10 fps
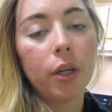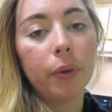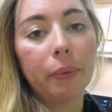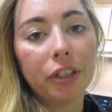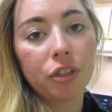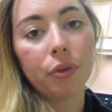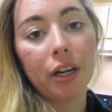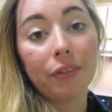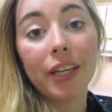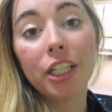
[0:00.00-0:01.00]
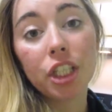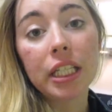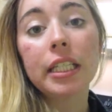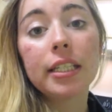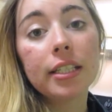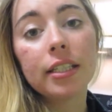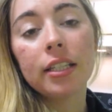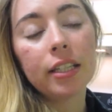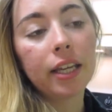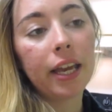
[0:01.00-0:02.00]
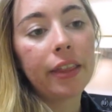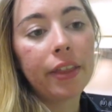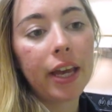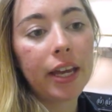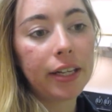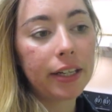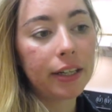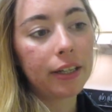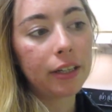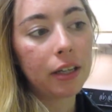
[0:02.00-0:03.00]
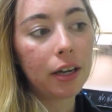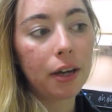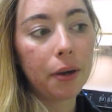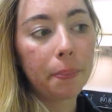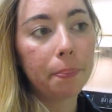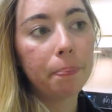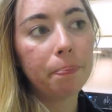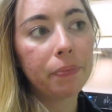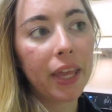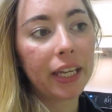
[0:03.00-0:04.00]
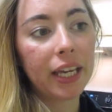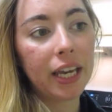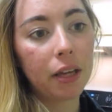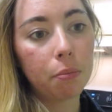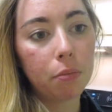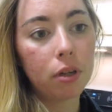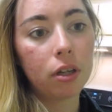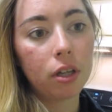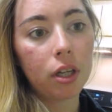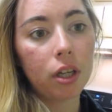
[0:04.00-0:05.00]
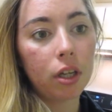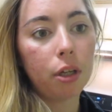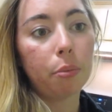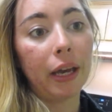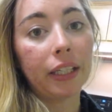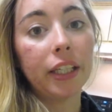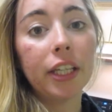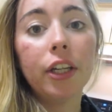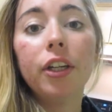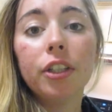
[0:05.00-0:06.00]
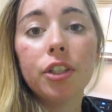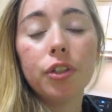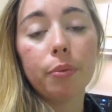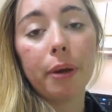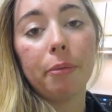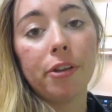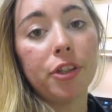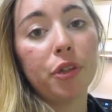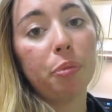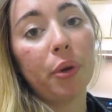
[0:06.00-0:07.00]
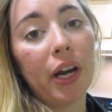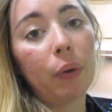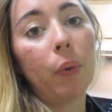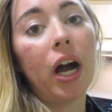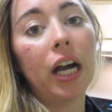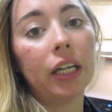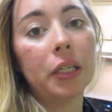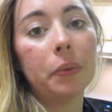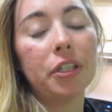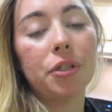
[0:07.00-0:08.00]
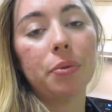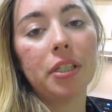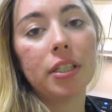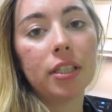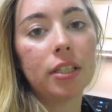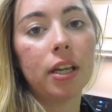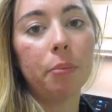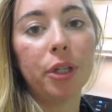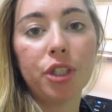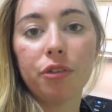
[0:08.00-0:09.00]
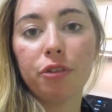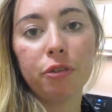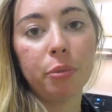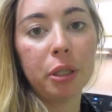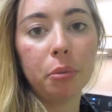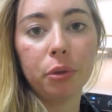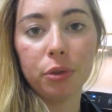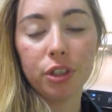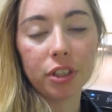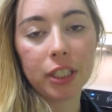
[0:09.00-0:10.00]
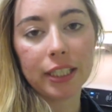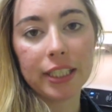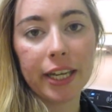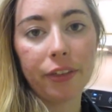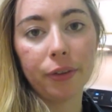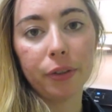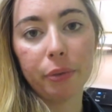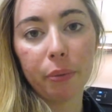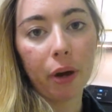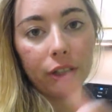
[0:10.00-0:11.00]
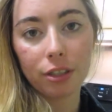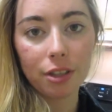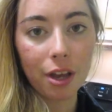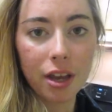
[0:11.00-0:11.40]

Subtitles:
We watched Rock of Ages, and then I came back here to do my brother's prayer walk, which was a bunch of people who just got together and we walked